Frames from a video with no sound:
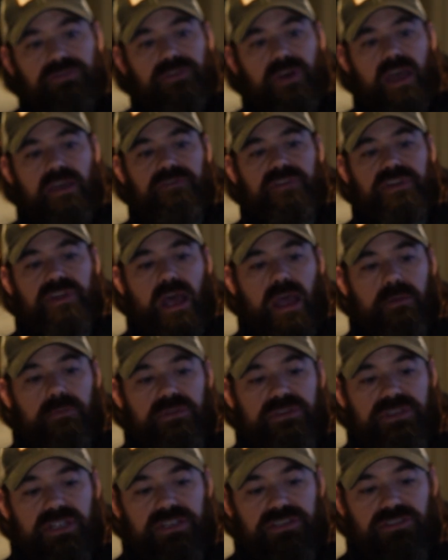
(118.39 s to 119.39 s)
5 of
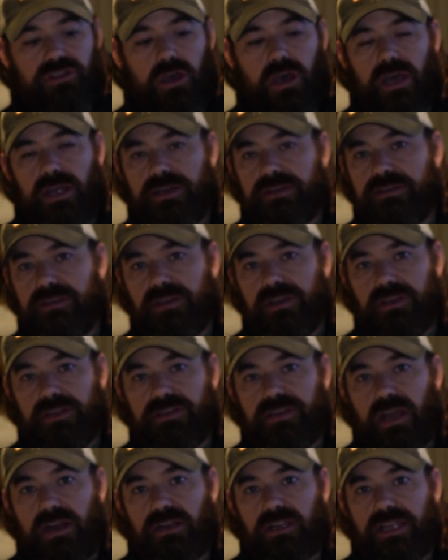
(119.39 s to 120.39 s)
diamonds has caught a
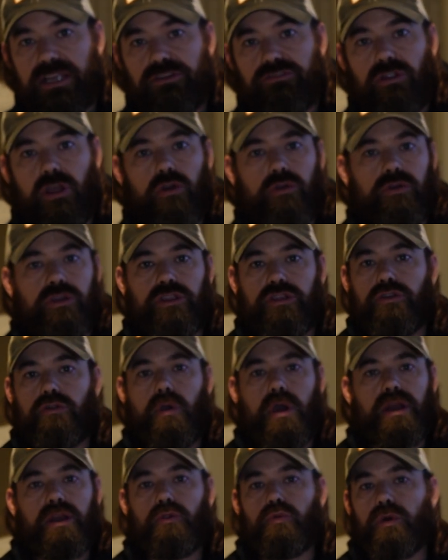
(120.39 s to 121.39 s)
ton of lake trout. You know
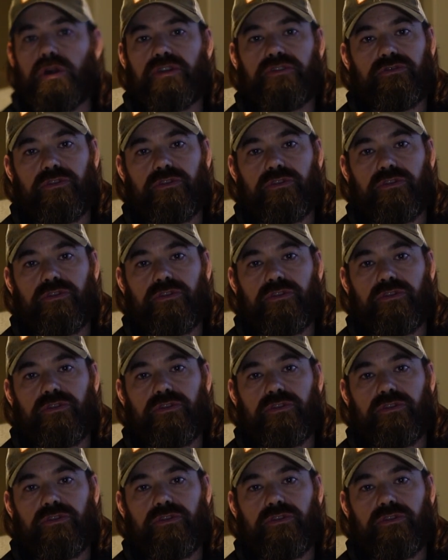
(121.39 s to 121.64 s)
what? It works